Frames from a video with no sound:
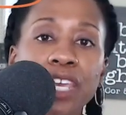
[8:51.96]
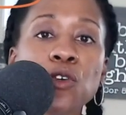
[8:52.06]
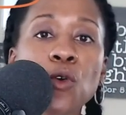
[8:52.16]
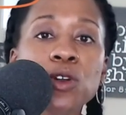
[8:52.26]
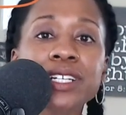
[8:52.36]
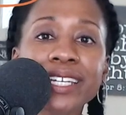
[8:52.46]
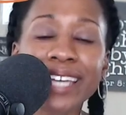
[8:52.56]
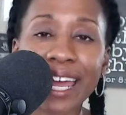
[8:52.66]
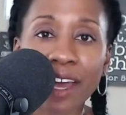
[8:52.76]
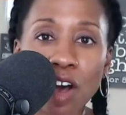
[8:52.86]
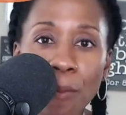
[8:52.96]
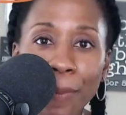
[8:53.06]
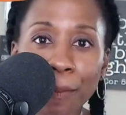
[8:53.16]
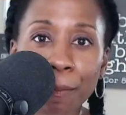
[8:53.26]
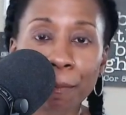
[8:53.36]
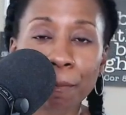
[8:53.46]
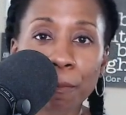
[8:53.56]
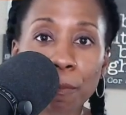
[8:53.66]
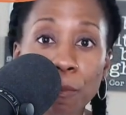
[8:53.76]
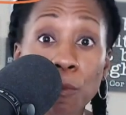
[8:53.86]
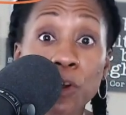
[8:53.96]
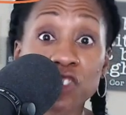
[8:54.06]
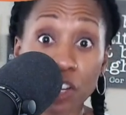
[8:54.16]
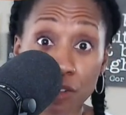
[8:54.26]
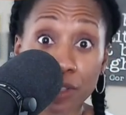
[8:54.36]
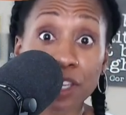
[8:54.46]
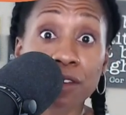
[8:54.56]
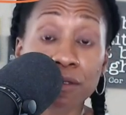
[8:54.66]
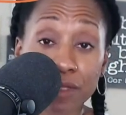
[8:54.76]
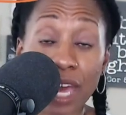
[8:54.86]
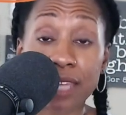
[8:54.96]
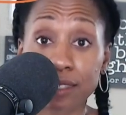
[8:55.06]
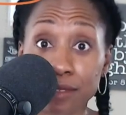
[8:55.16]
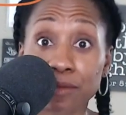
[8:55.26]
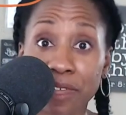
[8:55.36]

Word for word: in order to get help, which I do think you that's